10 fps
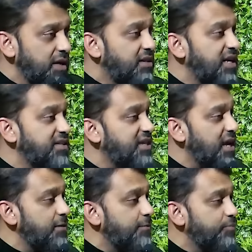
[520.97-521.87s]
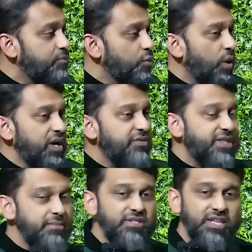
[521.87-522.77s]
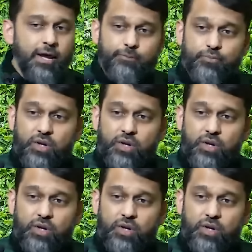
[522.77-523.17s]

they said, one of them said,